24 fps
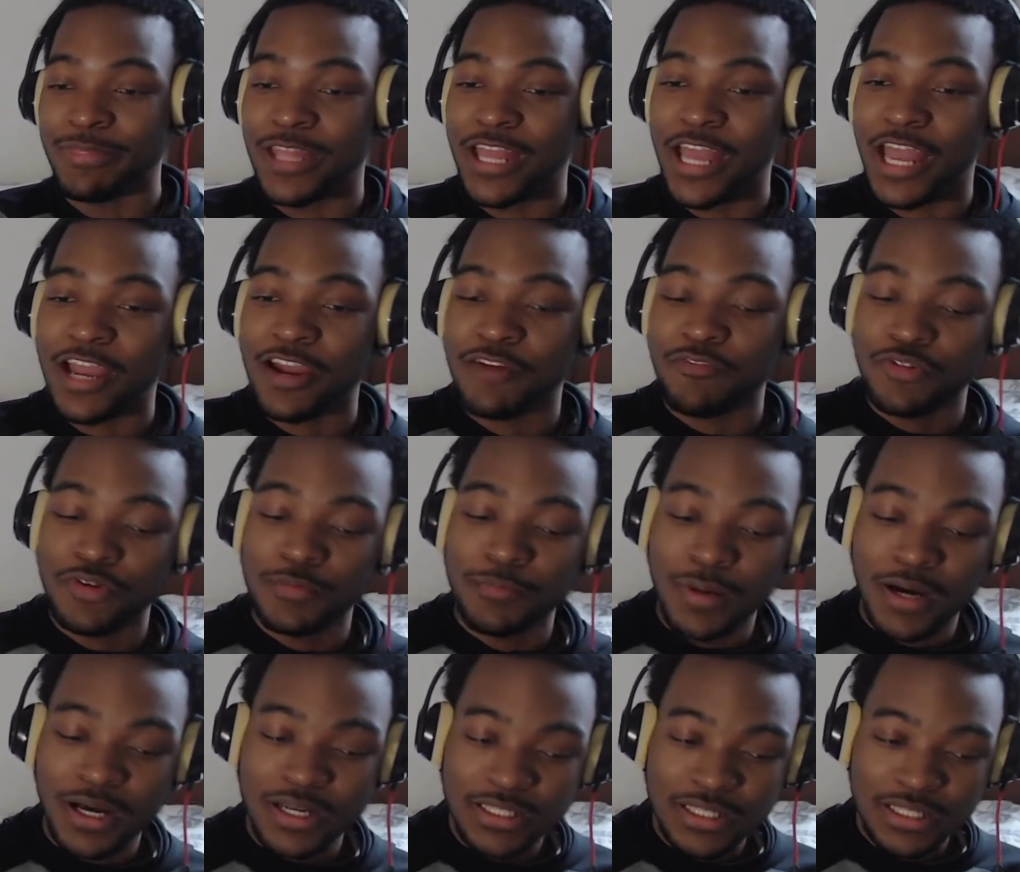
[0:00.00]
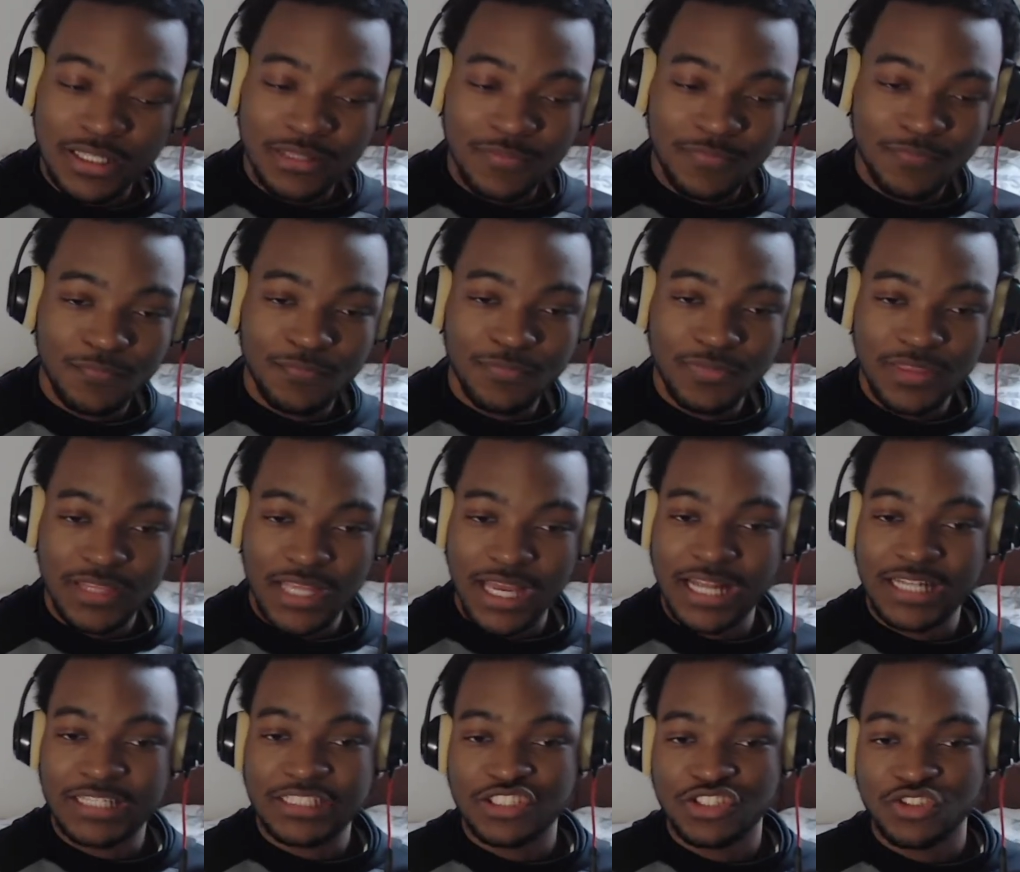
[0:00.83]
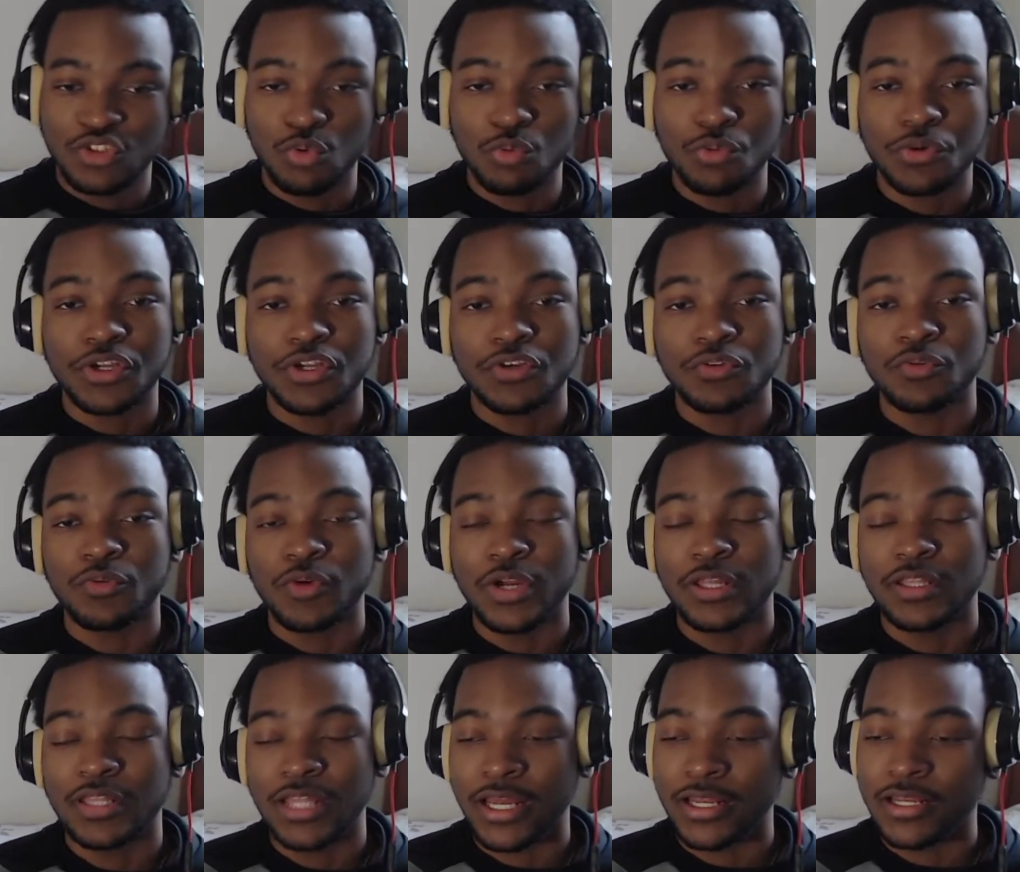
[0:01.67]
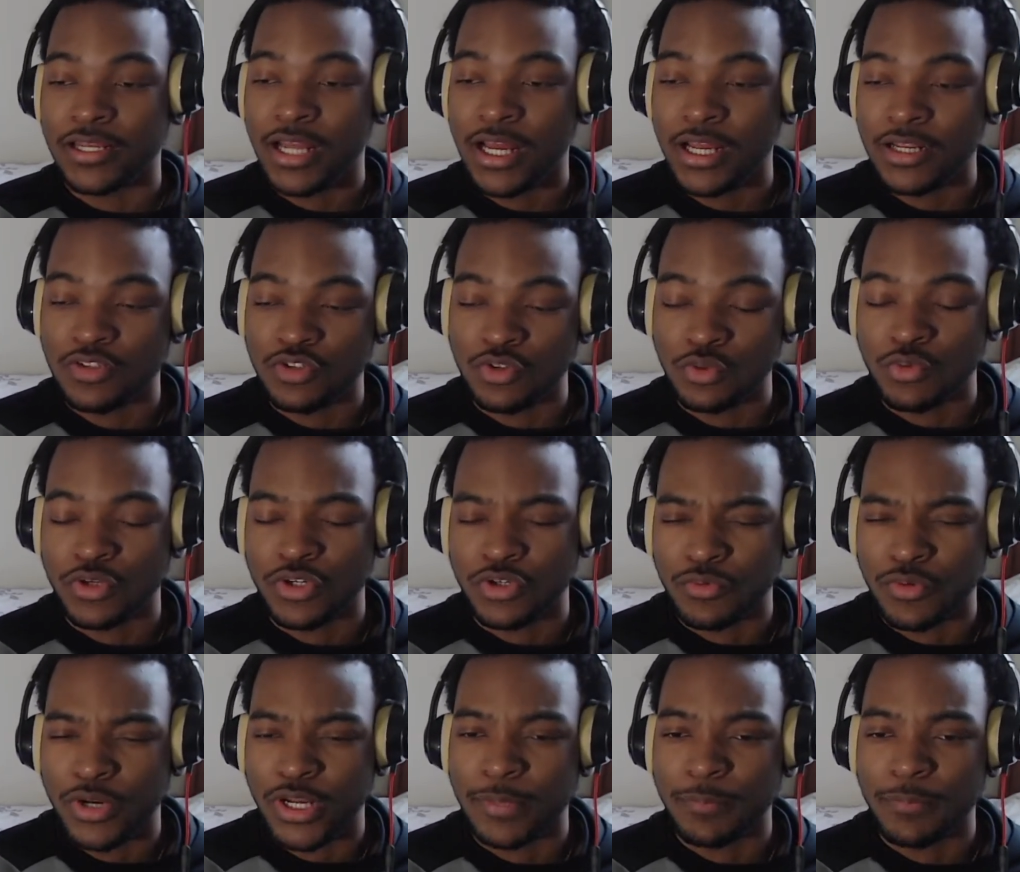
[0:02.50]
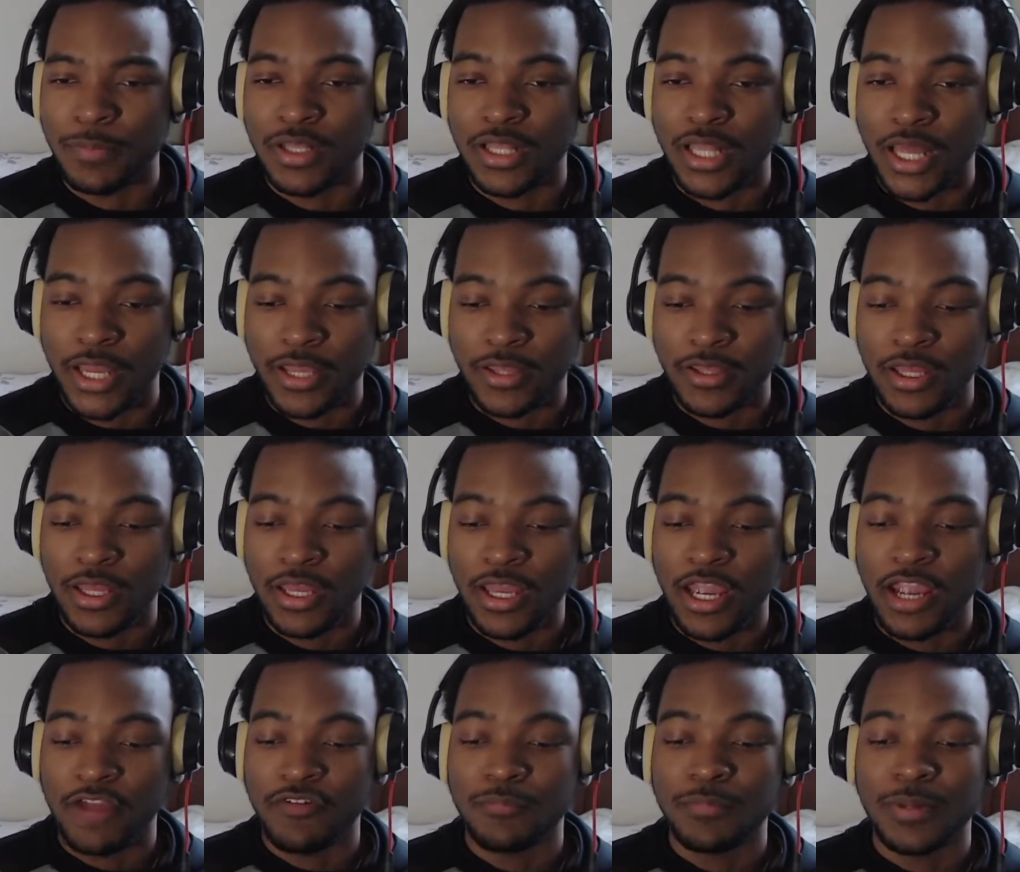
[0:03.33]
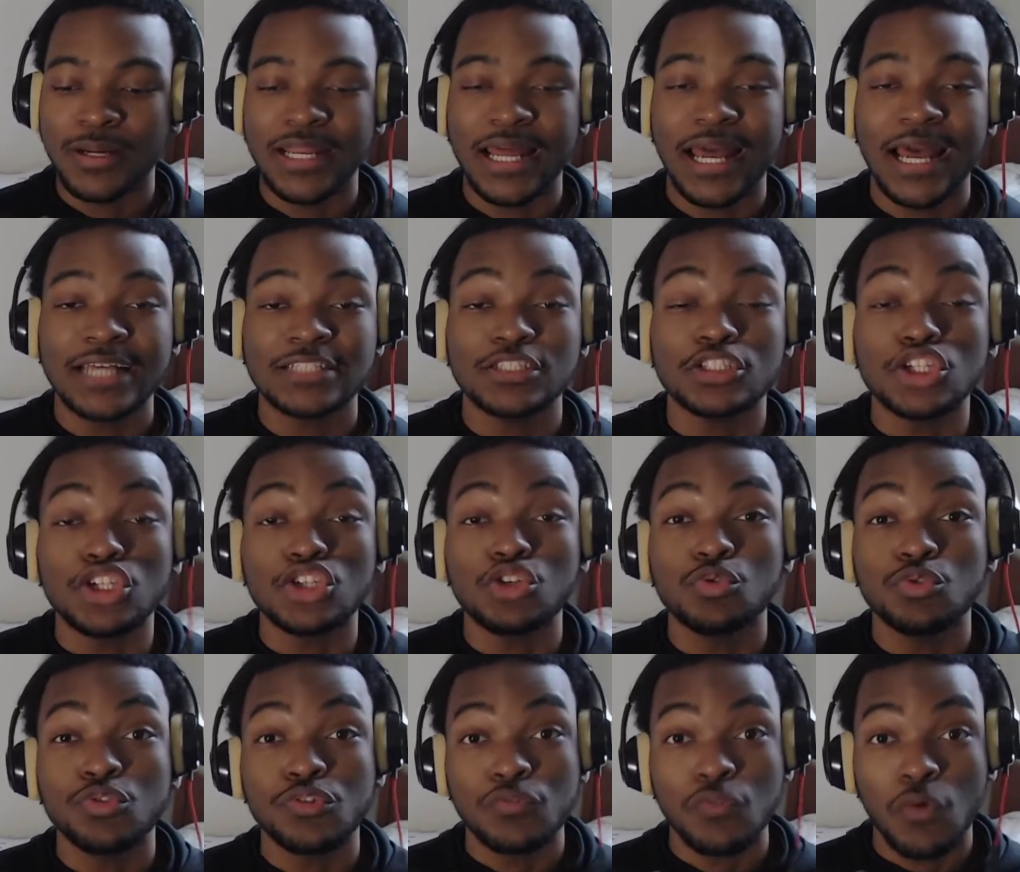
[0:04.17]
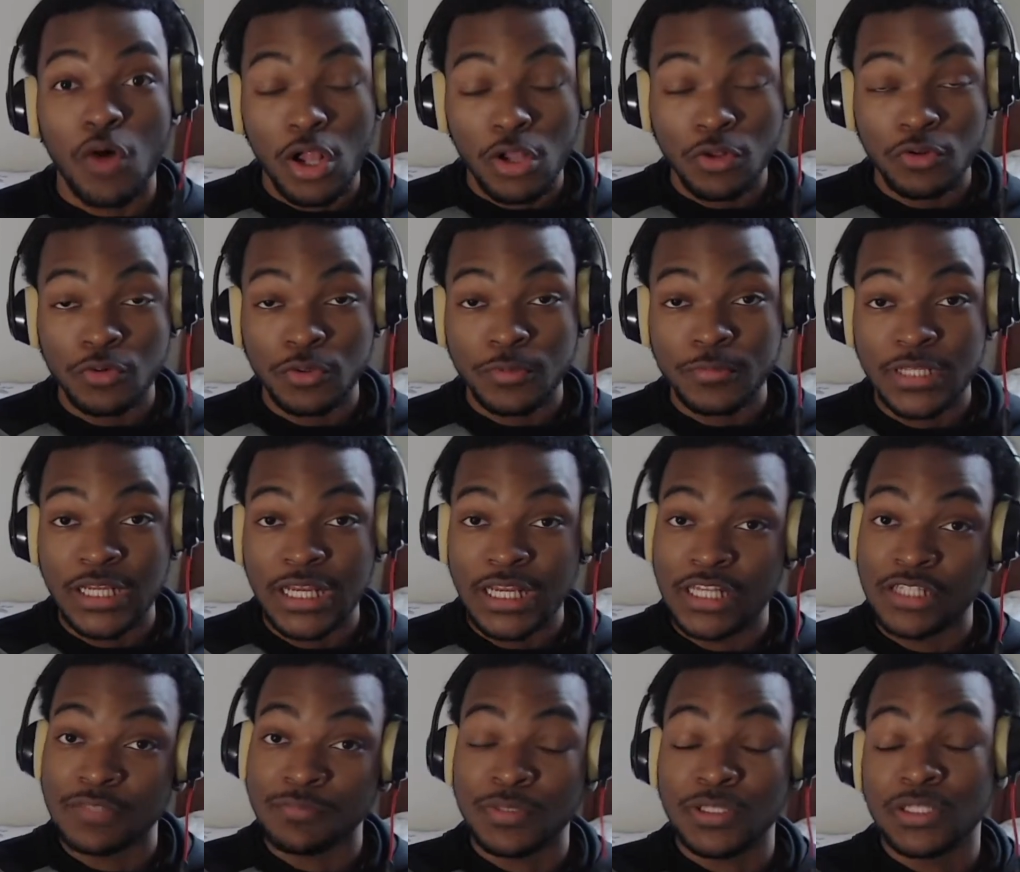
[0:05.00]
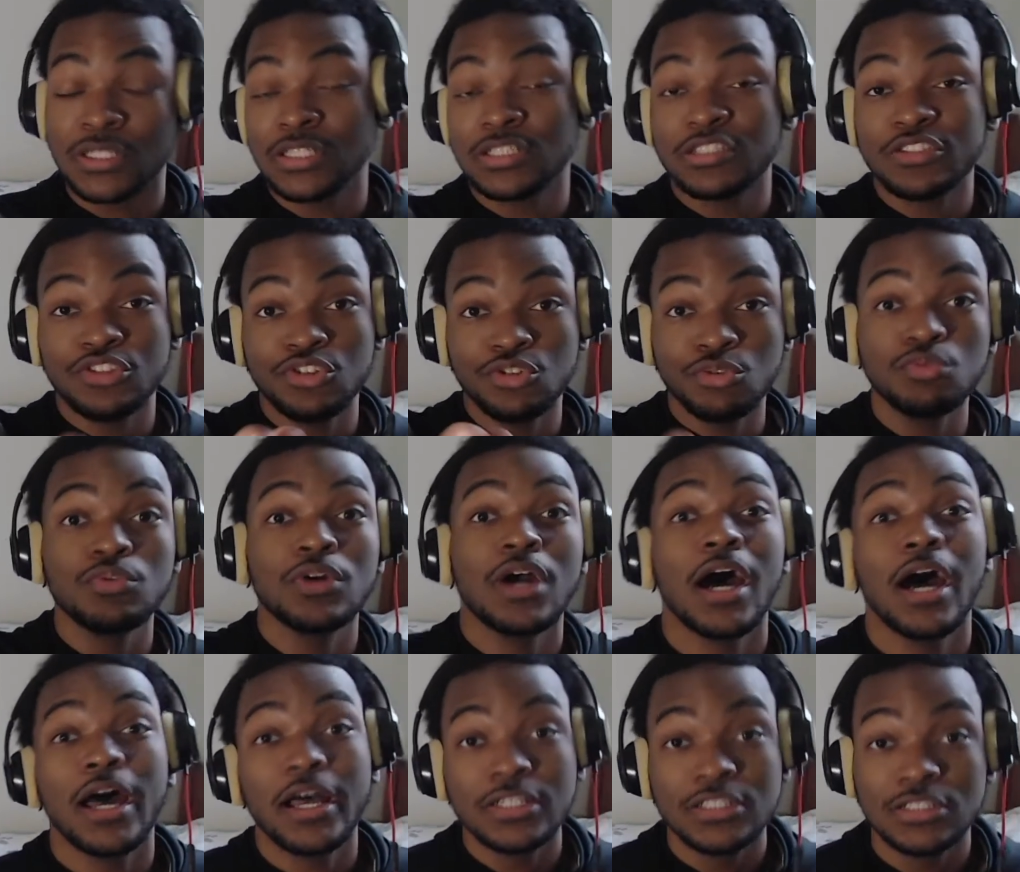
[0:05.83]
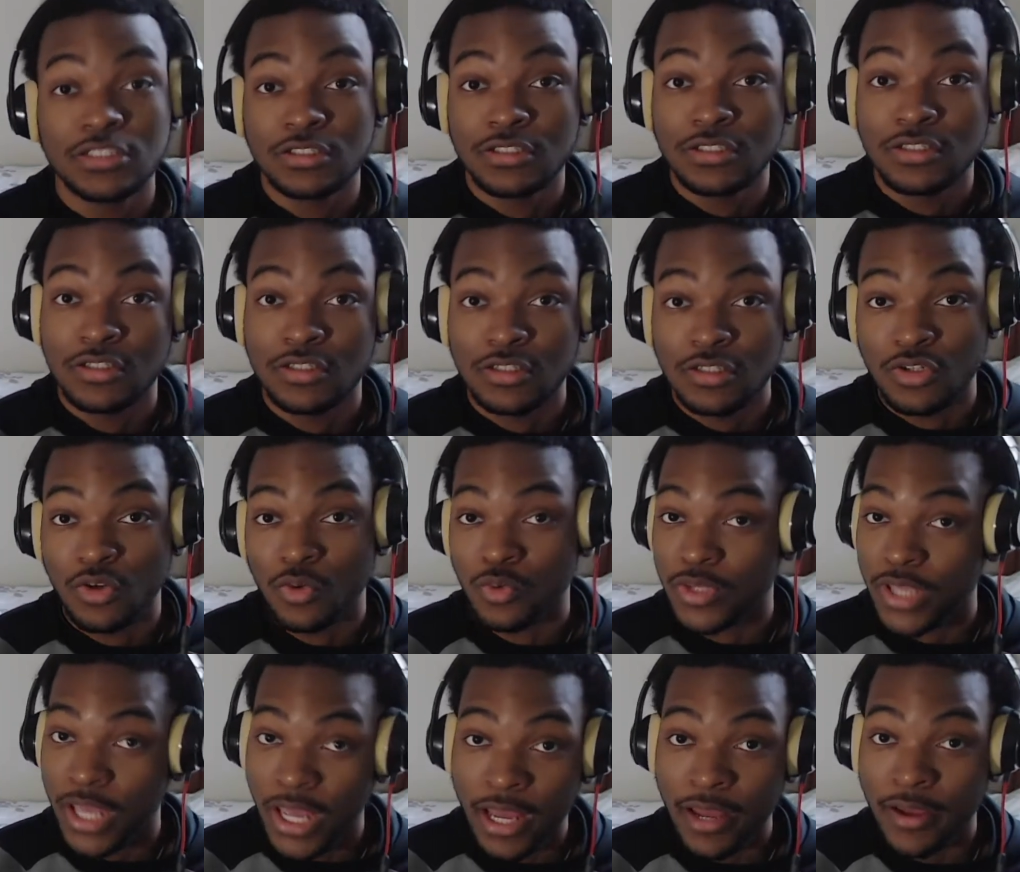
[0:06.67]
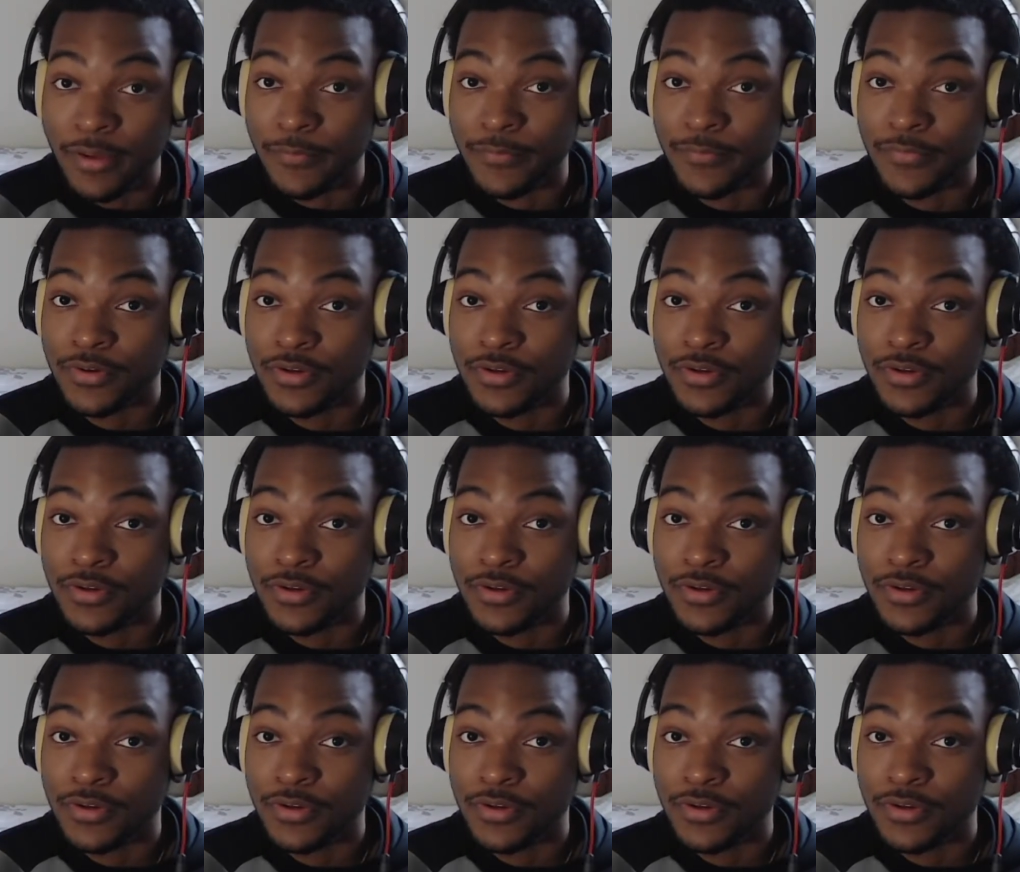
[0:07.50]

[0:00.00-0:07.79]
everybody that's doing great, like, not doing great, but, like, everybody that has a huge following is because of you guys. No cap.